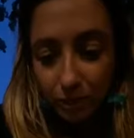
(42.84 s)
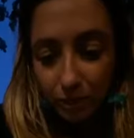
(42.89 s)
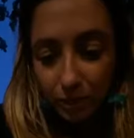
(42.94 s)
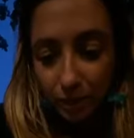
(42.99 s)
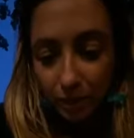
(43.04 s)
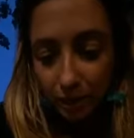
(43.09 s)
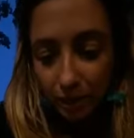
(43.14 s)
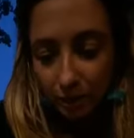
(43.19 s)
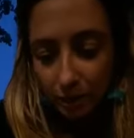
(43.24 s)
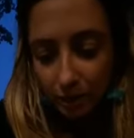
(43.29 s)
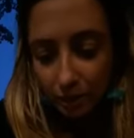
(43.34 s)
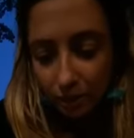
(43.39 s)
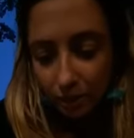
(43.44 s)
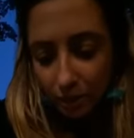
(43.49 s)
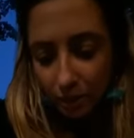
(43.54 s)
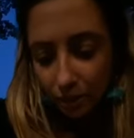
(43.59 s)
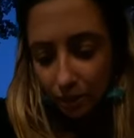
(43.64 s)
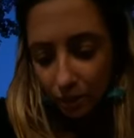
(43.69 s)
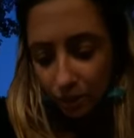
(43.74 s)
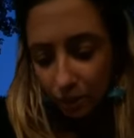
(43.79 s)
I
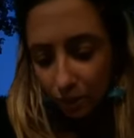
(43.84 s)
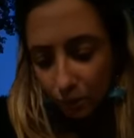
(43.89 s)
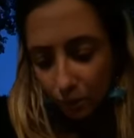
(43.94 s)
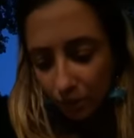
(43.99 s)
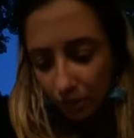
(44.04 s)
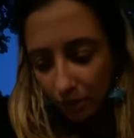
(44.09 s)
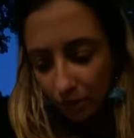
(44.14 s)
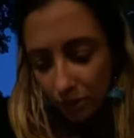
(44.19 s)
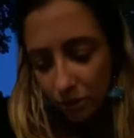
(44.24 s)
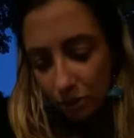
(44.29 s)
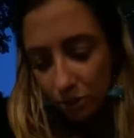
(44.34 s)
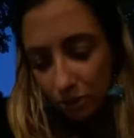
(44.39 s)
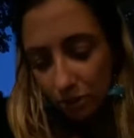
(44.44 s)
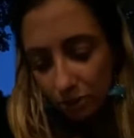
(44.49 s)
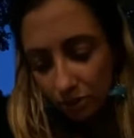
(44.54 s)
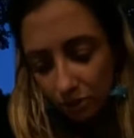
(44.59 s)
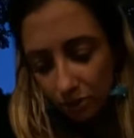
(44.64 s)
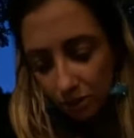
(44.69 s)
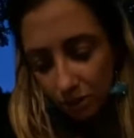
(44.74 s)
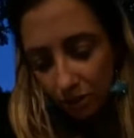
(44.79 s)
know. I should have
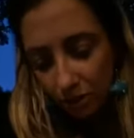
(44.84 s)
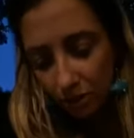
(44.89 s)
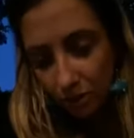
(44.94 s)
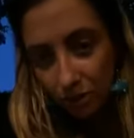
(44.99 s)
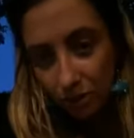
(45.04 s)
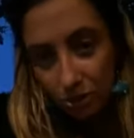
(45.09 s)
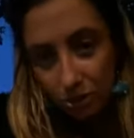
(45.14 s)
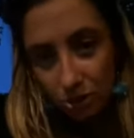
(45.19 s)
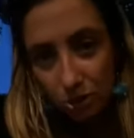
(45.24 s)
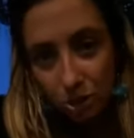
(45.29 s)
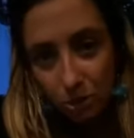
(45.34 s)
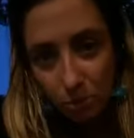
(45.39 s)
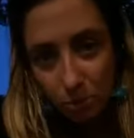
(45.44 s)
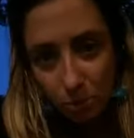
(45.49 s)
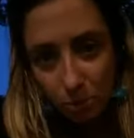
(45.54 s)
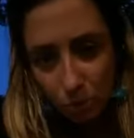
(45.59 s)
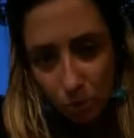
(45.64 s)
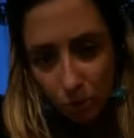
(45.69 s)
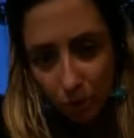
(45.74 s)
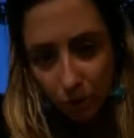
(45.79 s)
been
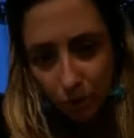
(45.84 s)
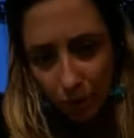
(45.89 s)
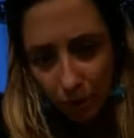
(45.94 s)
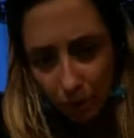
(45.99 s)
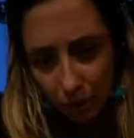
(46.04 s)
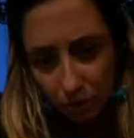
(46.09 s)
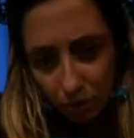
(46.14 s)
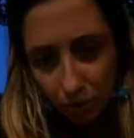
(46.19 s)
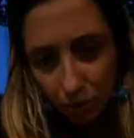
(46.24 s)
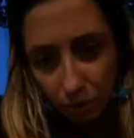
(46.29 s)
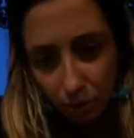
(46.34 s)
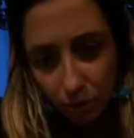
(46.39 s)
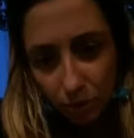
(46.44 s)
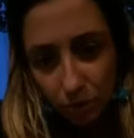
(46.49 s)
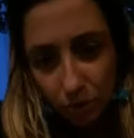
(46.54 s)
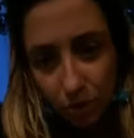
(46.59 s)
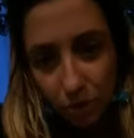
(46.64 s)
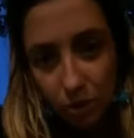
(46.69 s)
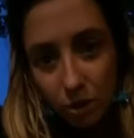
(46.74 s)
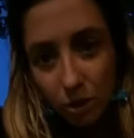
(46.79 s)
more careful
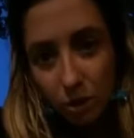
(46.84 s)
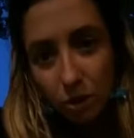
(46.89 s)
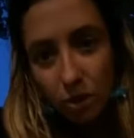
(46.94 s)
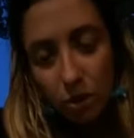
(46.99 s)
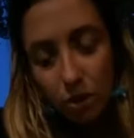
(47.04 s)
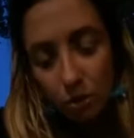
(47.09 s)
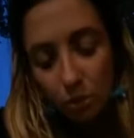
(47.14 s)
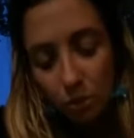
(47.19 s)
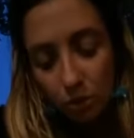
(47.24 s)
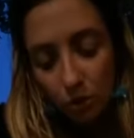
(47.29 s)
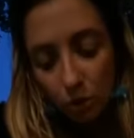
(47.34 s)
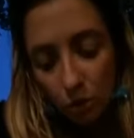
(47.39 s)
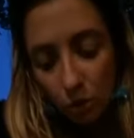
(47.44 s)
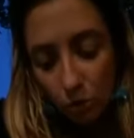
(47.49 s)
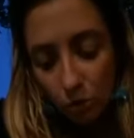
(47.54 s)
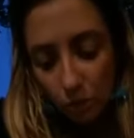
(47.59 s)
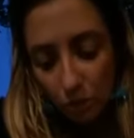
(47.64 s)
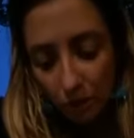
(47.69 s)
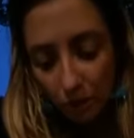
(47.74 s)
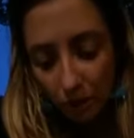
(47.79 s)
when
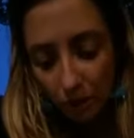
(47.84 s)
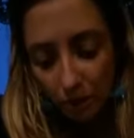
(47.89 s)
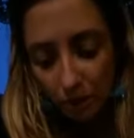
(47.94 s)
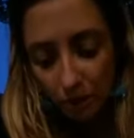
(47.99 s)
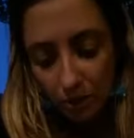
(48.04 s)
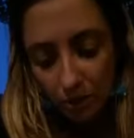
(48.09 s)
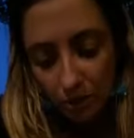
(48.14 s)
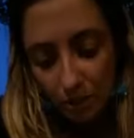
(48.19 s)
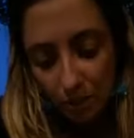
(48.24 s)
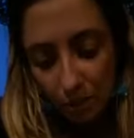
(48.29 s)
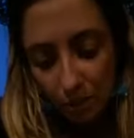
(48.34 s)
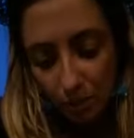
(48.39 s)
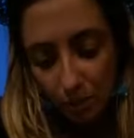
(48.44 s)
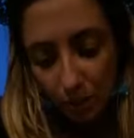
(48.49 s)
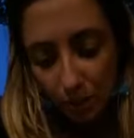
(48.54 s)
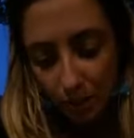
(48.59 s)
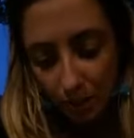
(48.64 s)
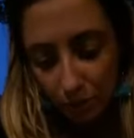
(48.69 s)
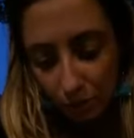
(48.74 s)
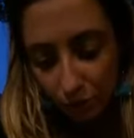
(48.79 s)
opening said
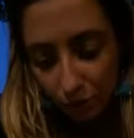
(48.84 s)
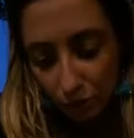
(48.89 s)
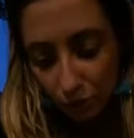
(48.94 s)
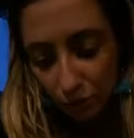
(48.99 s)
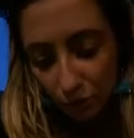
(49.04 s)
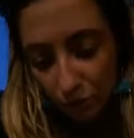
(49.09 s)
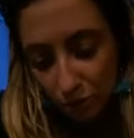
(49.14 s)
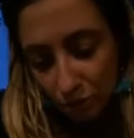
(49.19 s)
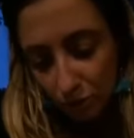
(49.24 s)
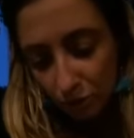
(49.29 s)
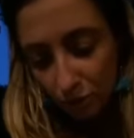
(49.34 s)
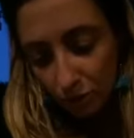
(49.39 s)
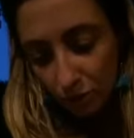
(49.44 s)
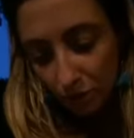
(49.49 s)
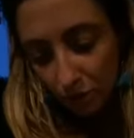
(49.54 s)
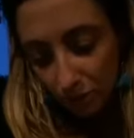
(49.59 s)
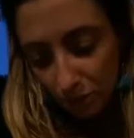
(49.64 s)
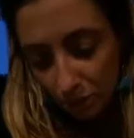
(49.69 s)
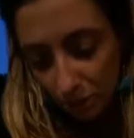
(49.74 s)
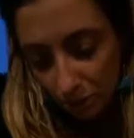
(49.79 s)
bag of crystals,
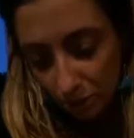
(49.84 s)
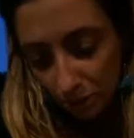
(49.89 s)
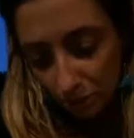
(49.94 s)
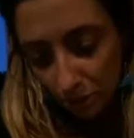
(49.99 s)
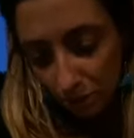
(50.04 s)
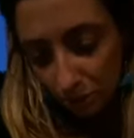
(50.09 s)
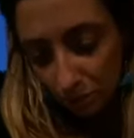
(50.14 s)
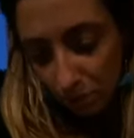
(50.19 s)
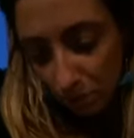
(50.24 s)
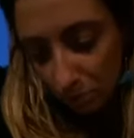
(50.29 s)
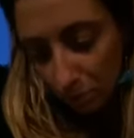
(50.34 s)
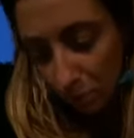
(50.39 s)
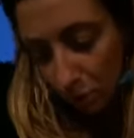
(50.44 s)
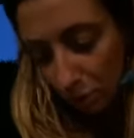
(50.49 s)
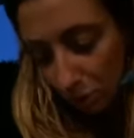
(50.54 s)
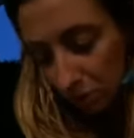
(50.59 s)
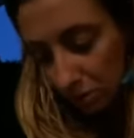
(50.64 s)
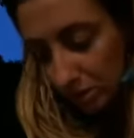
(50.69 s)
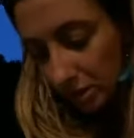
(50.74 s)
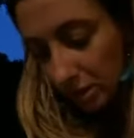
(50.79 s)
because there's some small
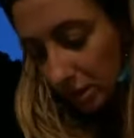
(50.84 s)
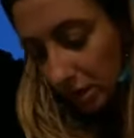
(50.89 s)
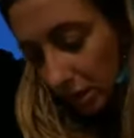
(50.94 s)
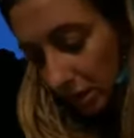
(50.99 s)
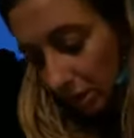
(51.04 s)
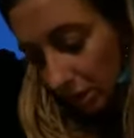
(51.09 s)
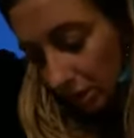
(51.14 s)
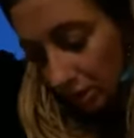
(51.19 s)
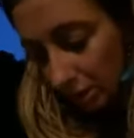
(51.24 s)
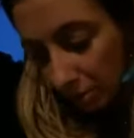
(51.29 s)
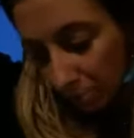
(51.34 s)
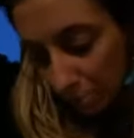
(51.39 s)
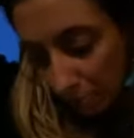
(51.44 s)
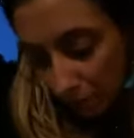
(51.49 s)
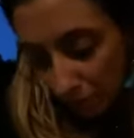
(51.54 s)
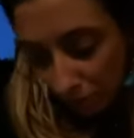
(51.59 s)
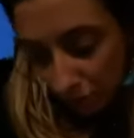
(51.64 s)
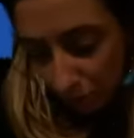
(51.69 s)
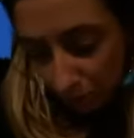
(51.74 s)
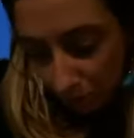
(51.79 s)
ones in here and the
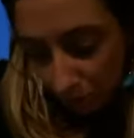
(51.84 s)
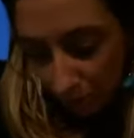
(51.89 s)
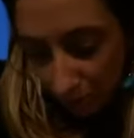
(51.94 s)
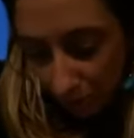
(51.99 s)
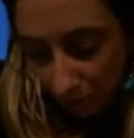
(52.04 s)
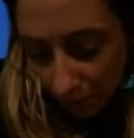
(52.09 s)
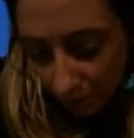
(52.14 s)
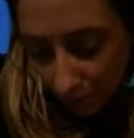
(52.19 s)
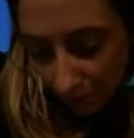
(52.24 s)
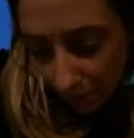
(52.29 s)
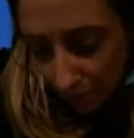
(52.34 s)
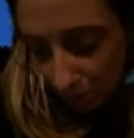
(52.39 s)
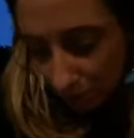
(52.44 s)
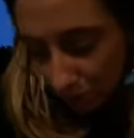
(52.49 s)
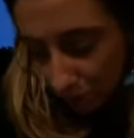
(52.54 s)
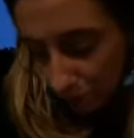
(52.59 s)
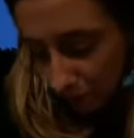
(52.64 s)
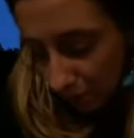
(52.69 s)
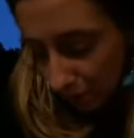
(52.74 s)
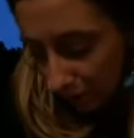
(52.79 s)
bugs are biting me and I'm
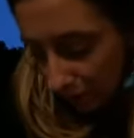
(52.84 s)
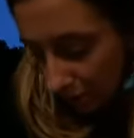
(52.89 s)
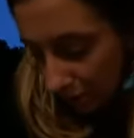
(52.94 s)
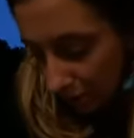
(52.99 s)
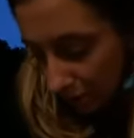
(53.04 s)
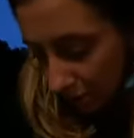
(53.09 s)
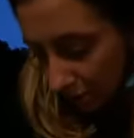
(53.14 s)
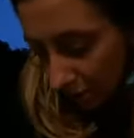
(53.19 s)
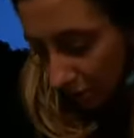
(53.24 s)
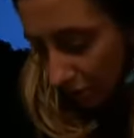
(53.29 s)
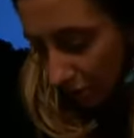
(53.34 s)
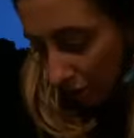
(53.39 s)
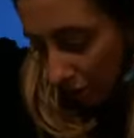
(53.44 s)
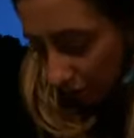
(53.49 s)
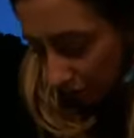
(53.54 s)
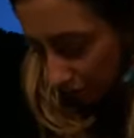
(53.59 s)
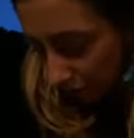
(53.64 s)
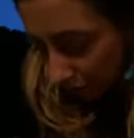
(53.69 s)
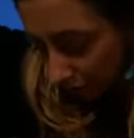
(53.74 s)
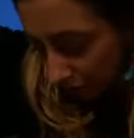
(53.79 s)
just kind of
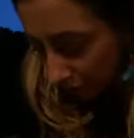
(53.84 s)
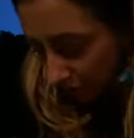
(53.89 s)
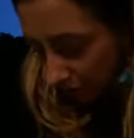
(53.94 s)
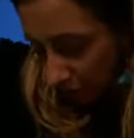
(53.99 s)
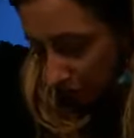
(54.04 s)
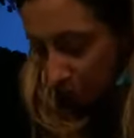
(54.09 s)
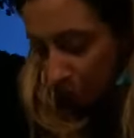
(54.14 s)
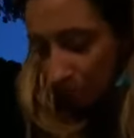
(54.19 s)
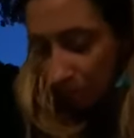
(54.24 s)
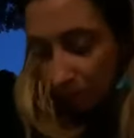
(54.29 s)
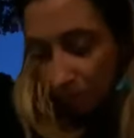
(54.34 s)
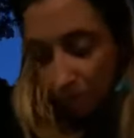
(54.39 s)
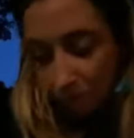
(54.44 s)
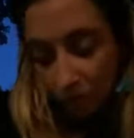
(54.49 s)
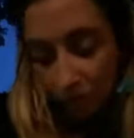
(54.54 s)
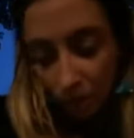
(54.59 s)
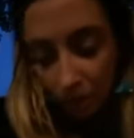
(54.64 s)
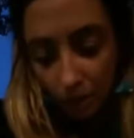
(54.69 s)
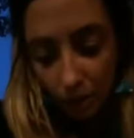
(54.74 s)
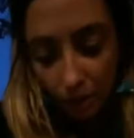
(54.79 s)
failing right now. But
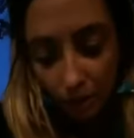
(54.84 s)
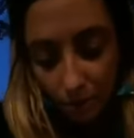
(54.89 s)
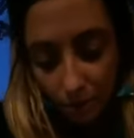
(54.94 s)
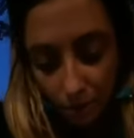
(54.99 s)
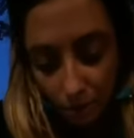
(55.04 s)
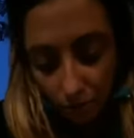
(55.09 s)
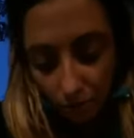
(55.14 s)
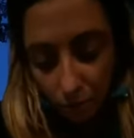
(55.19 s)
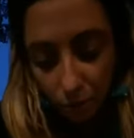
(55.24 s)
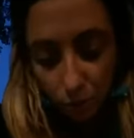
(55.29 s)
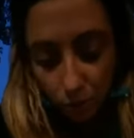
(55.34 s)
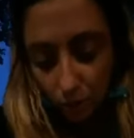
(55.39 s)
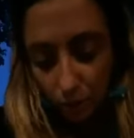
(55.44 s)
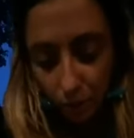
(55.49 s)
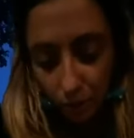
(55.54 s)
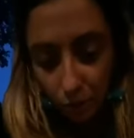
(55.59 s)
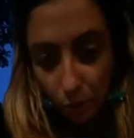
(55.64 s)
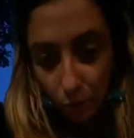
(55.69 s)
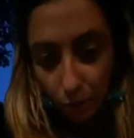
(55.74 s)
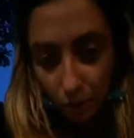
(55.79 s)
guys, if you
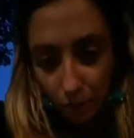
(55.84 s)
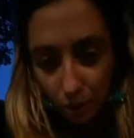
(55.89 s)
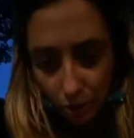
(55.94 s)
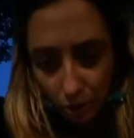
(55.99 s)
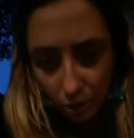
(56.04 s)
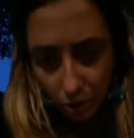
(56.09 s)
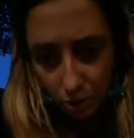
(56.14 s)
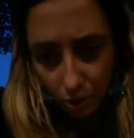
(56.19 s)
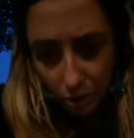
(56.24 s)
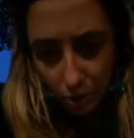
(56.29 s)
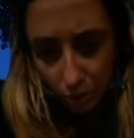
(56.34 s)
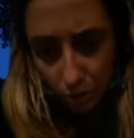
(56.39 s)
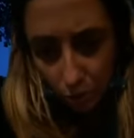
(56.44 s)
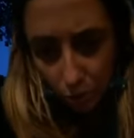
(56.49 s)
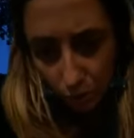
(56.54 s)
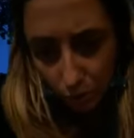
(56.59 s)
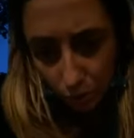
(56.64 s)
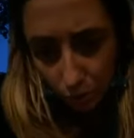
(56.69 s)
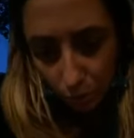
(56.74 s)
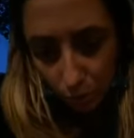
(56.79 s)
were here, you would
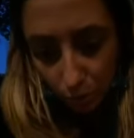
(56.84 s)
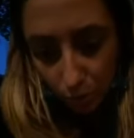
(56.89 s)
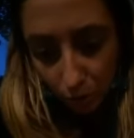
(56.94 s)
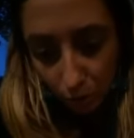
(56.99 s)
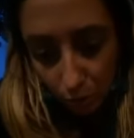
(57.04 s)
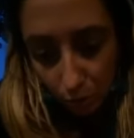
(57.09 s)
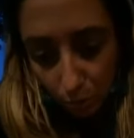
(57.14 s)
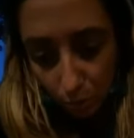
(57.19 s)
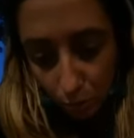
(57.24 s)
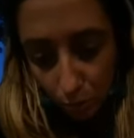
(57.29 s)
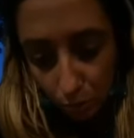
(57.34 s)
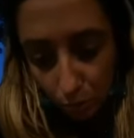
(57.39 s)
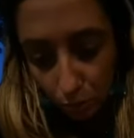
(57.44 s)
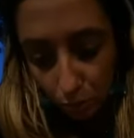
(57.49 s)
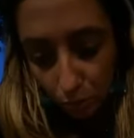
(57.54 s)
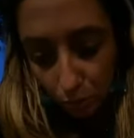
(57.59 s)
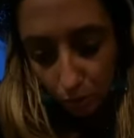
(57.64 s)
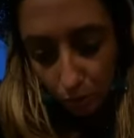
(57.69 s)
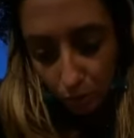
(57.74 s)
know they are beautiful.